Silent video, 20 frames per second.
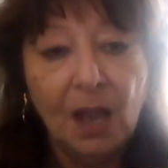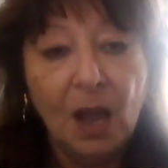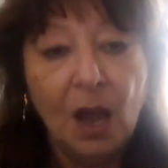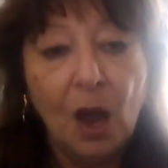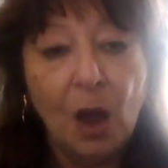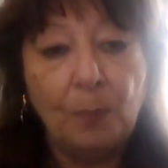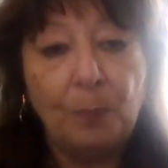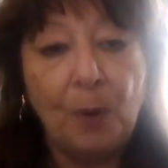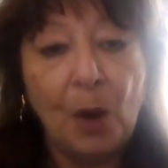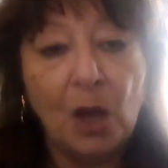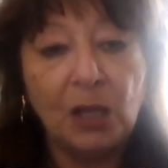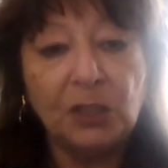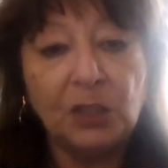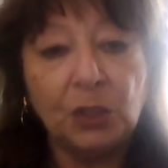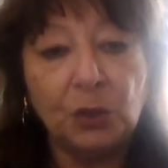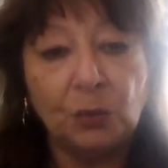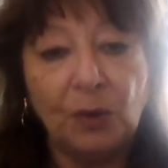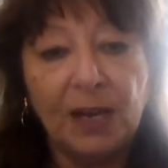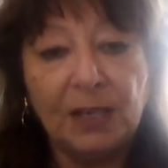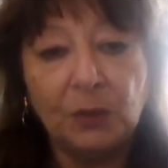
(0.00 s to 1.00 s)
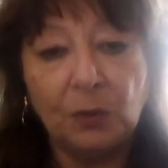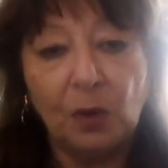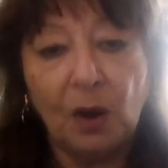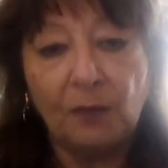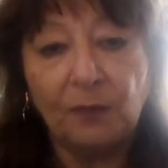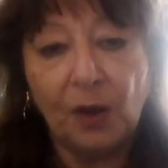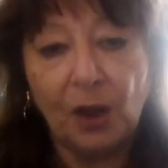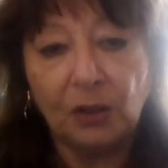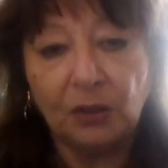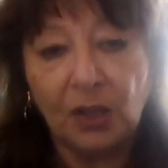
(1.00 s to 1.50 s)
Upon surrender
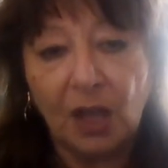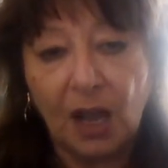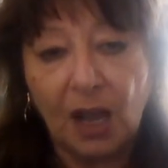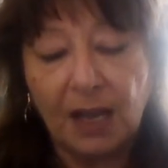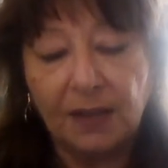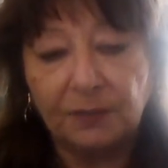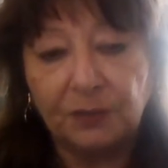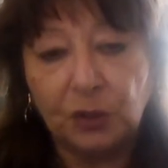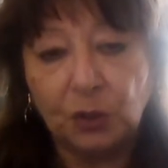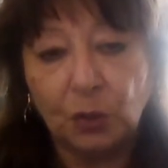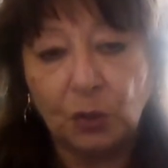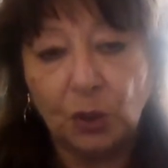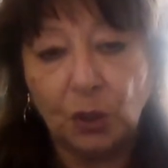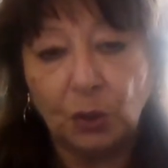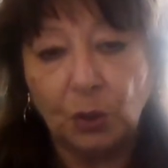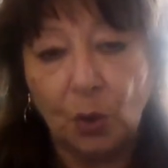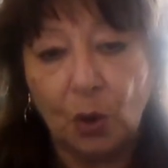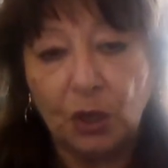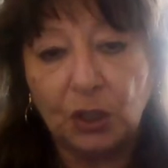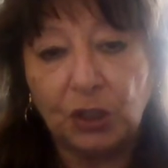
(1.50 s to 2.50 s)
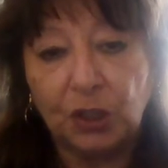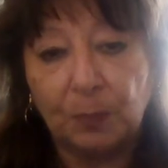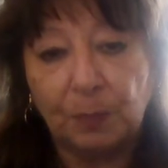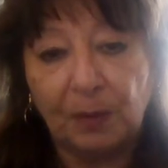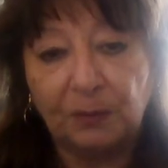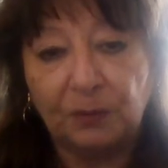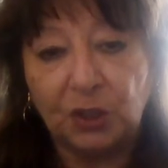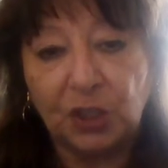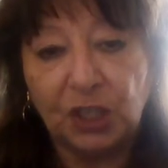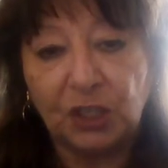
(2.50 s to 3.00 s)
of our lives to the Lordship
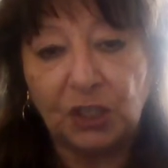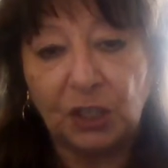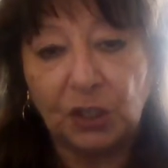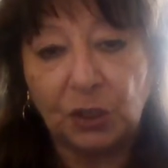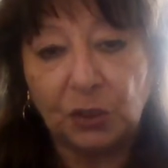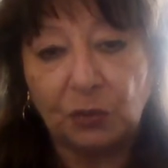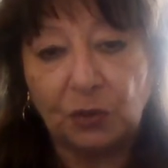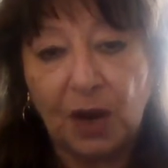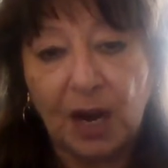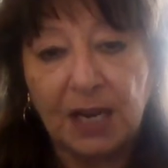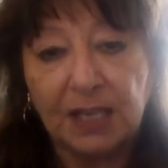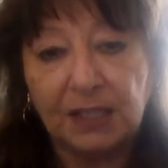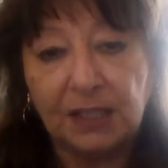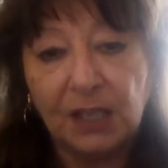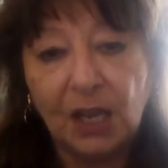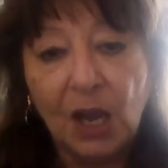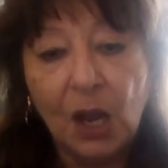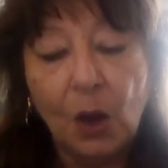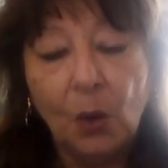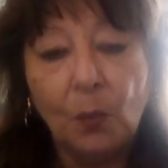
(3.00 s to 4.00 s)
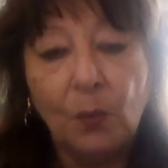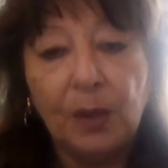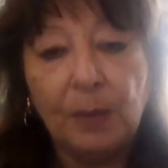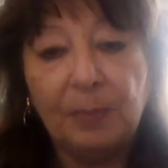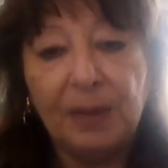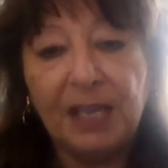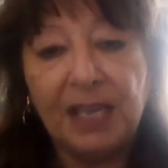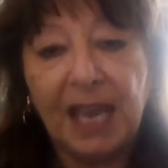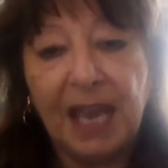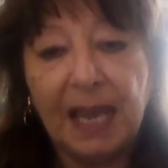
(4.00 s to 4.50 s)
of Jesus Christ, we
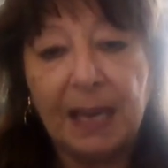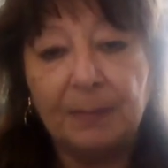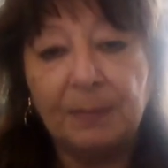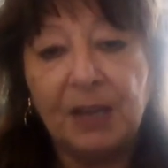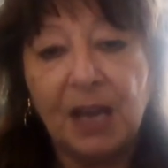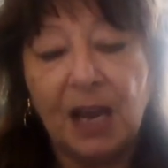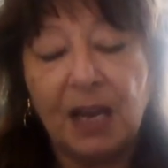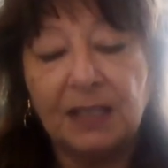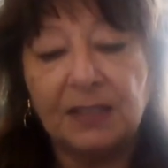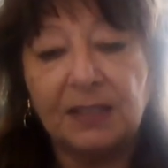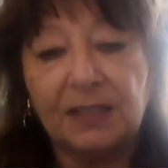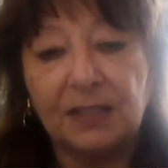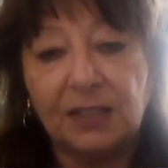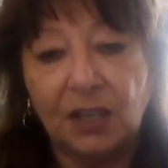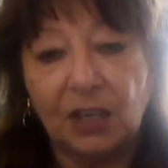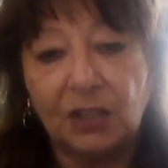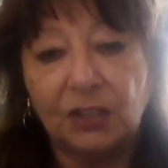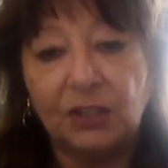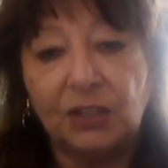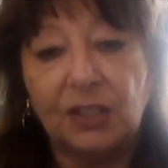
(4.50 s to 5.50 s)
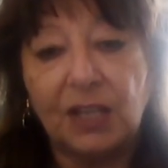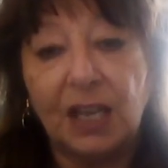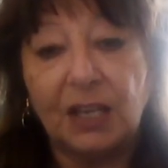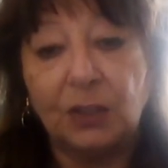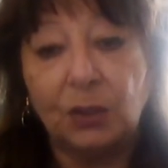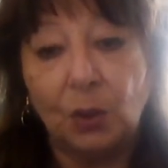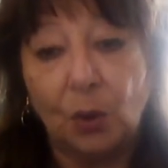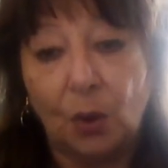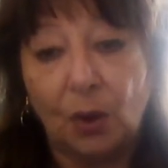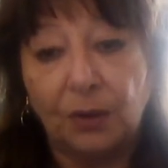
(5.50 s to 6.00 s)
became God's sons
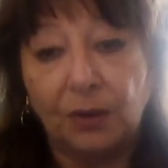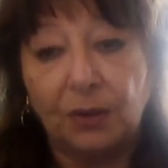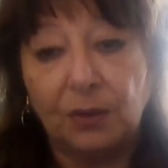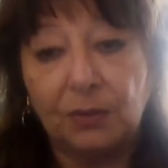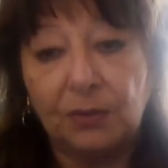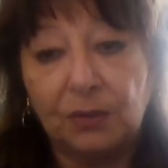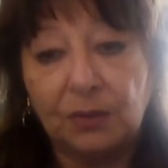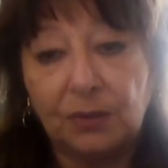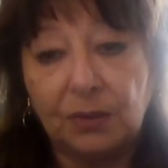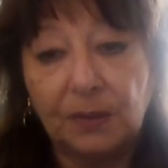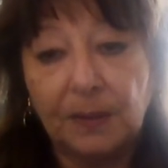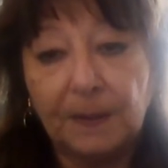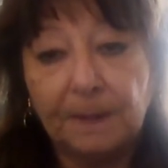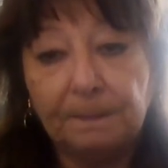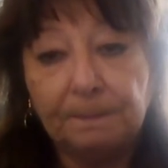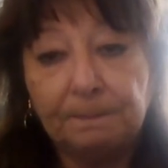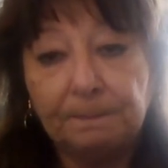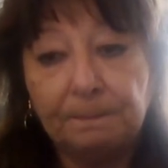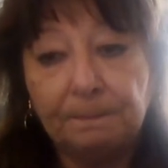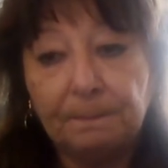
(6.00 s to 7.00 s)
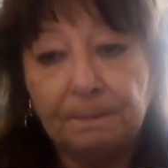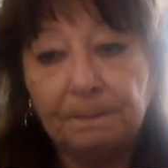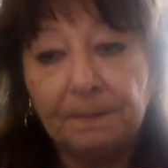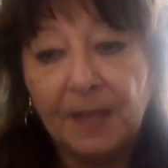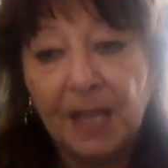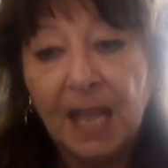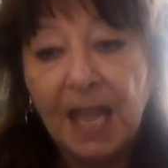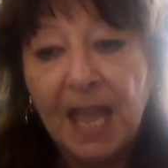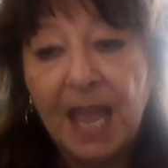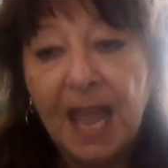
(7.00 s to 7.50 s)
and daughters.
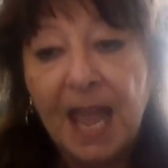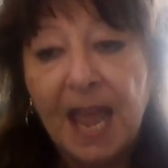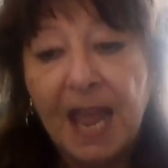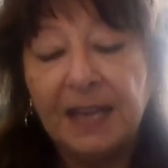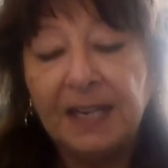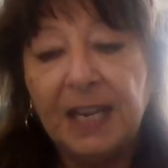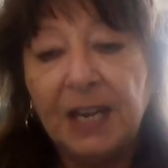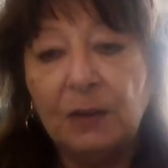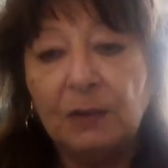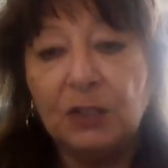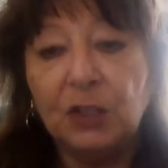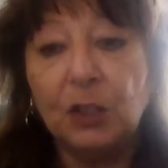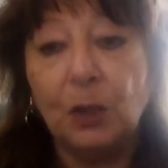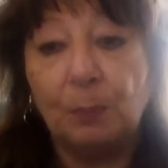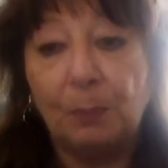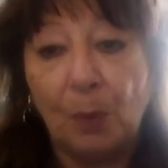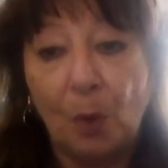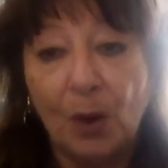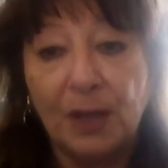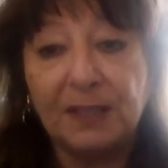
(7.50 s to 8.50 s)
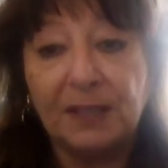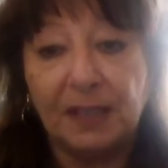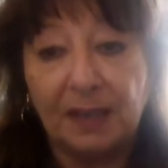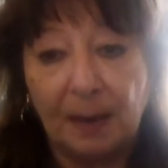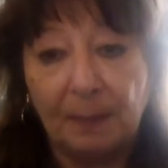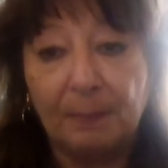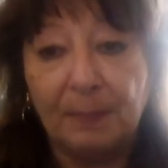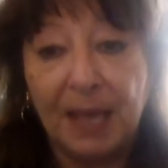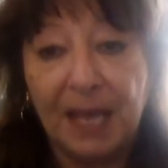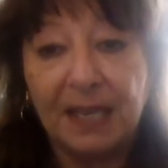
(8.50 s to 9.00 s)
And here's the point that
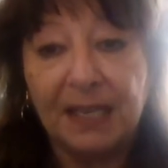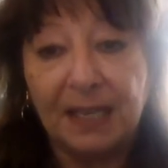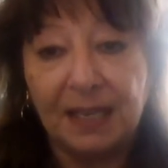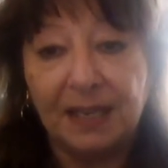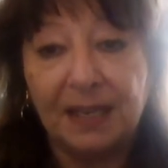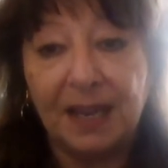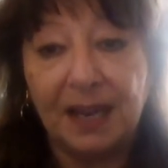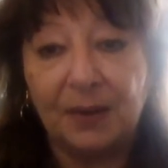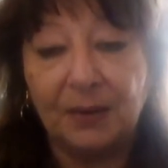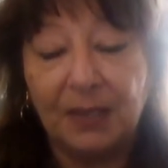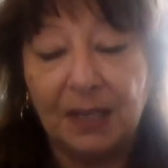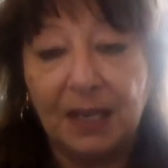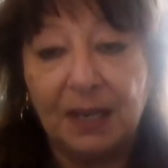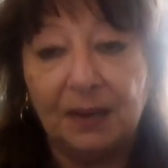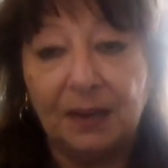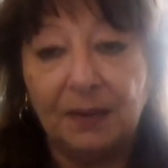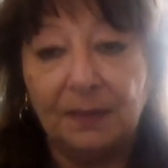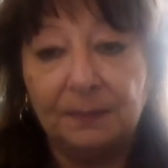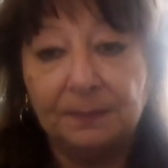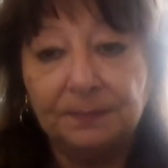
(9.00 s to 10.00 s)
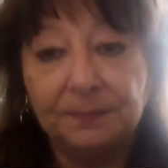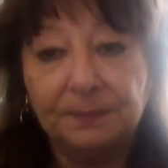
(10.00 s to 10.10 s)
I'm making out here.